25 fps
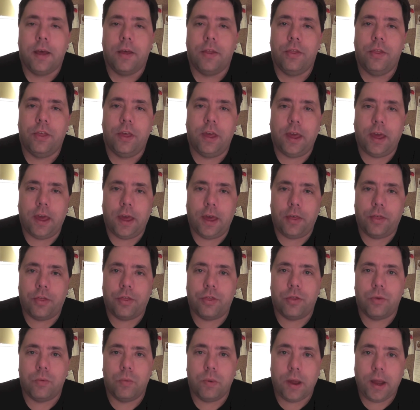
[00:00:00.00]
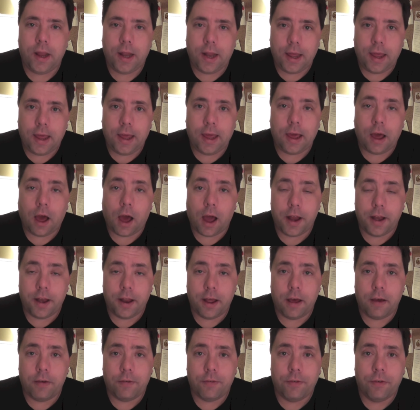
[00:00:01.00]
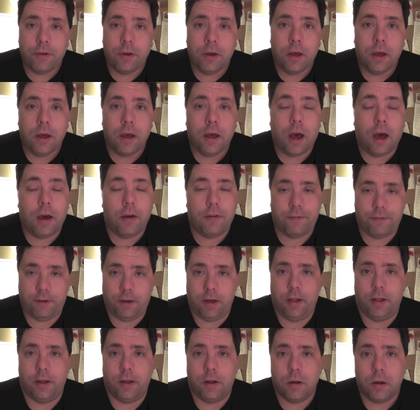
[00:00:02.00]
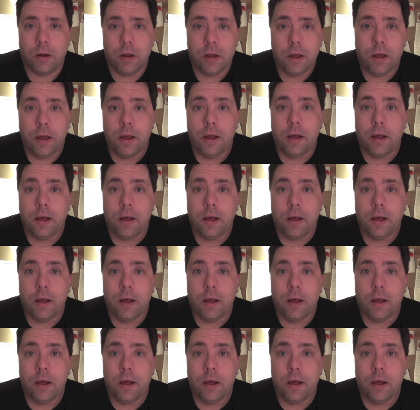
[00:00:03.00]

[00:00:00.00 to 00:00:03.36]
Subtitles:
The 3D high def, a failure.